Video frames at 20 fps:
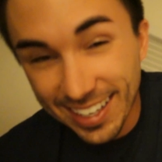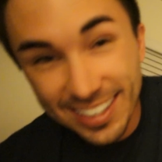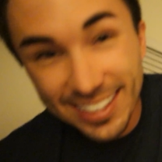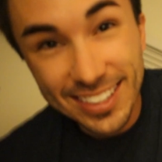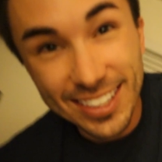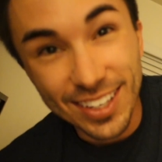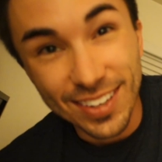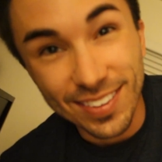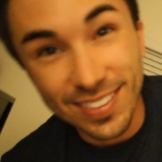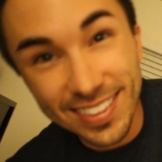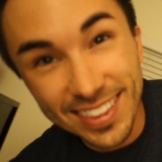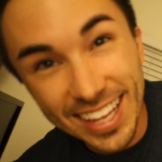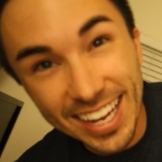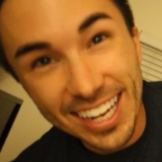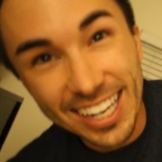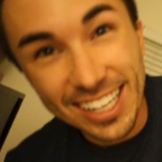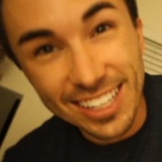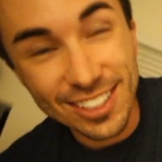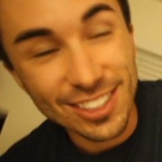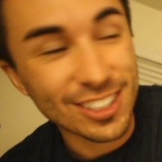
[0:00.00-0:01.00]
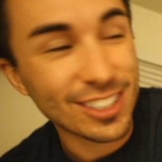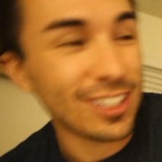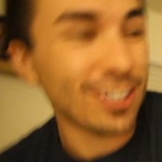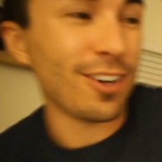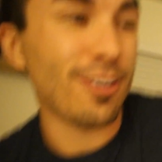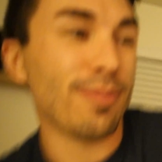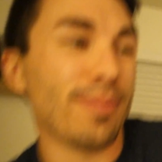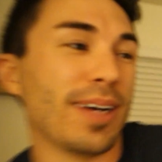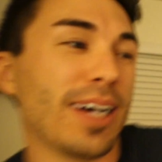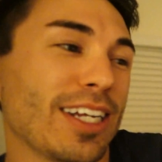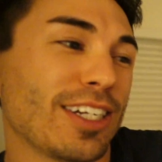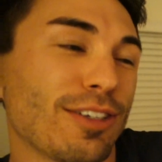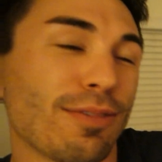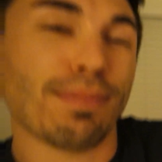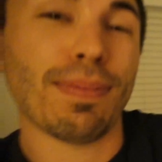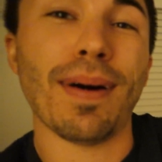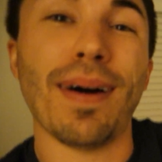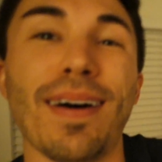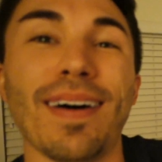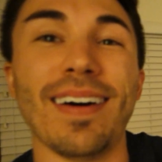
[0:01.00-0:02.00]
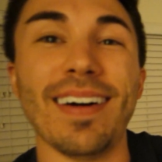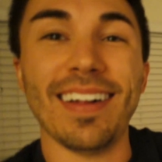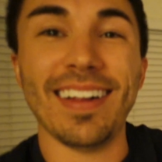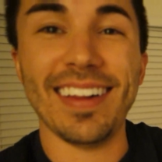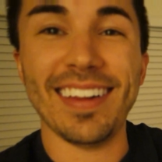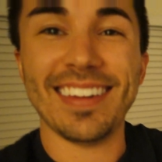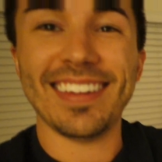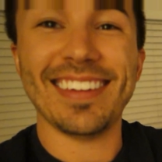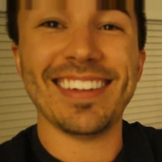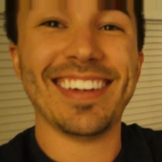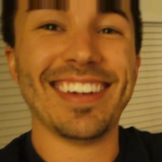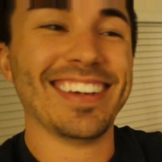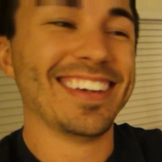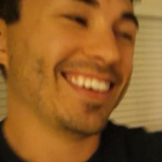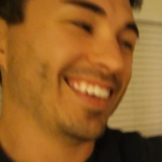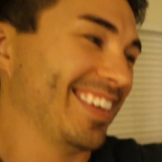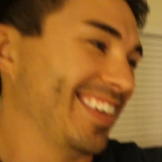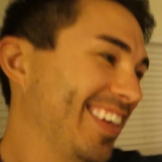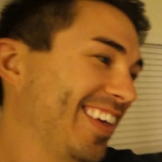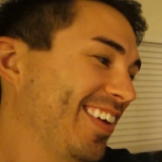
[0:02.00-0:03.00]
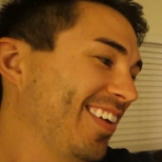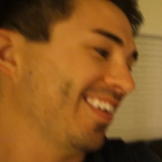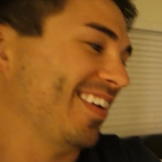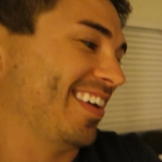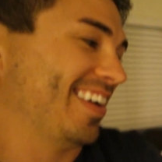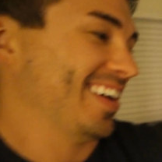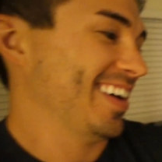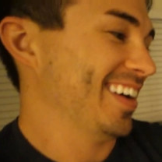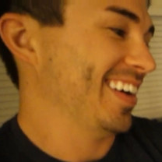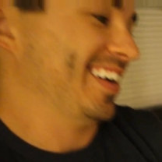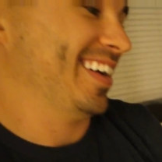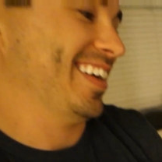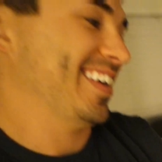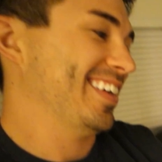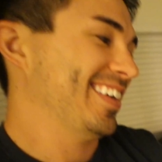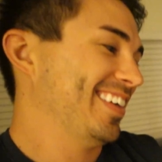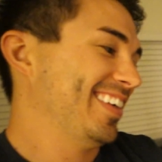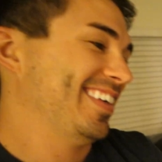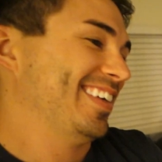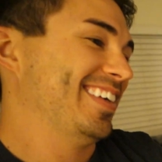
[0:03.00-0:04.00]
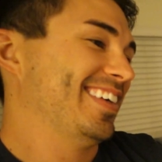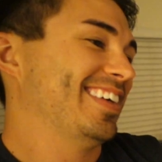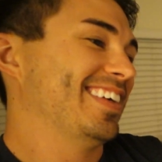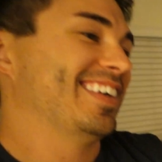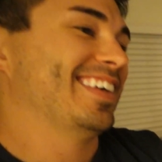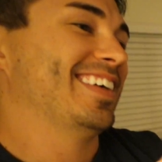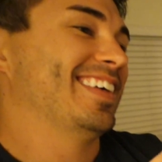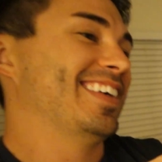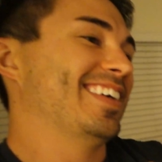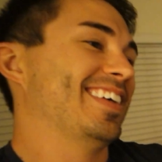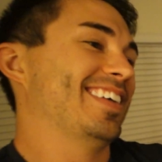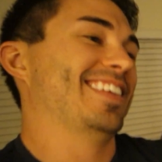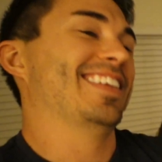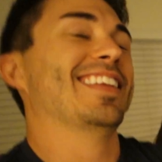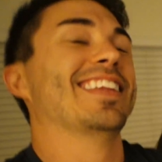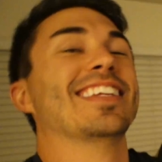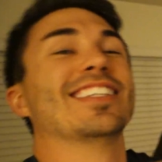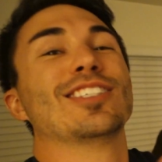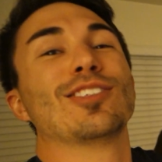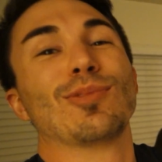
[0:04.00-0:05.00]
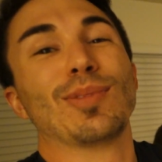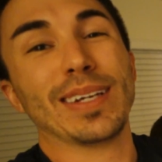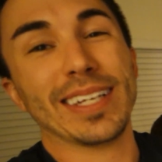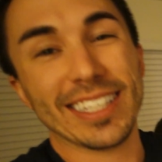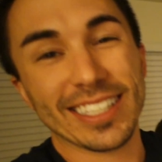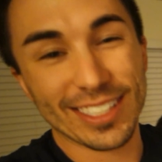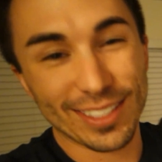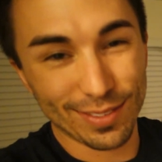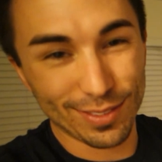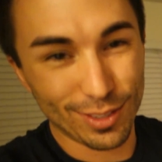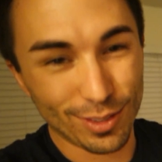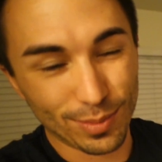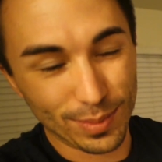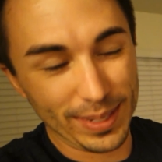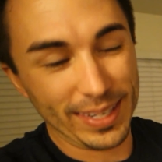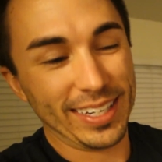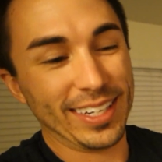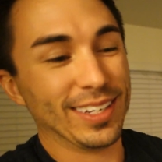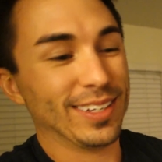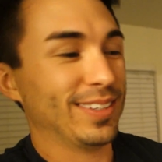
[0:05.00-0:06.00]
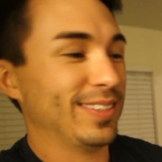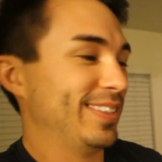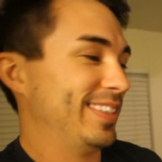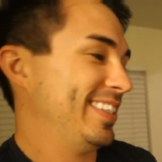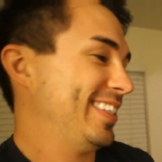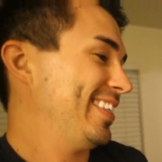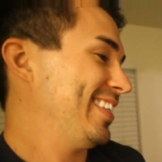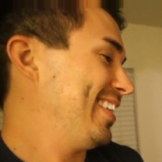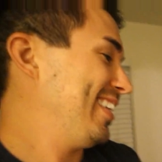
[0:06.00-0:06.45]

So thank you so much, Paul. You are the sweetest of sweet dudes.